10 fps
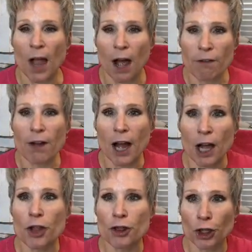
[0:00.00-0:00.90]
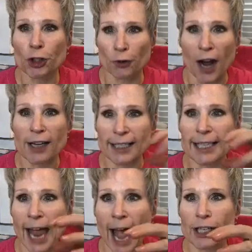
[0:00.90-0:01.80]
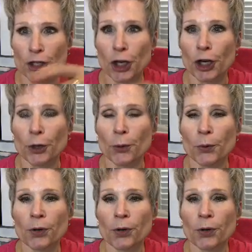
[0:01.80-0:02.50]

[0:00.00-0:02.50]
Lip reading: of the drunk tattoo,